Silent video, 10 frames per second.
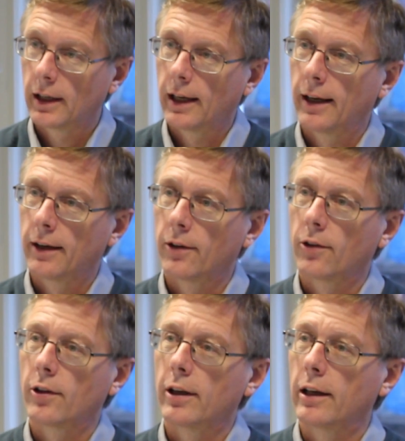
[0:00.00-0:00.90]

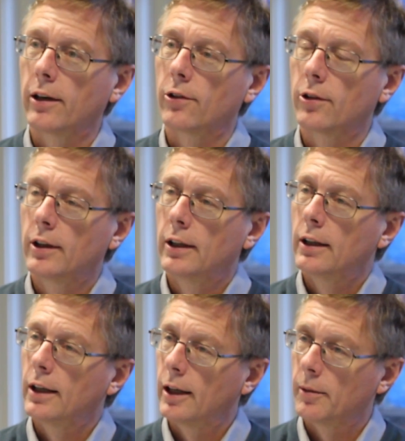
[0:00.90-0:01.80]
and it
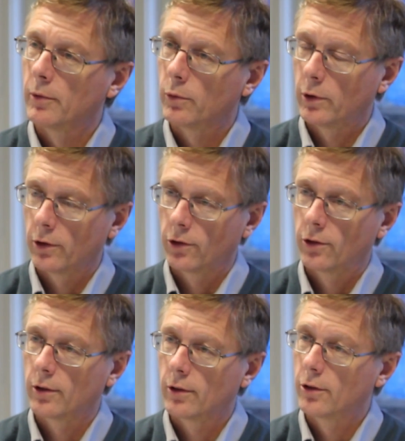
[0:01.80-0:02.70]
was